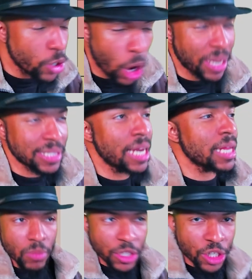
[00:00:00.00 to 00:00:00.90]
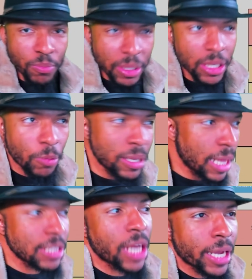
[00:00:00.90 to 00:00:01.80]
No, I'm not saying that. It should be a little bit
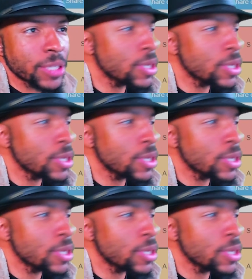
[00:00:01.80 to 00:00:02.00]
less seconds.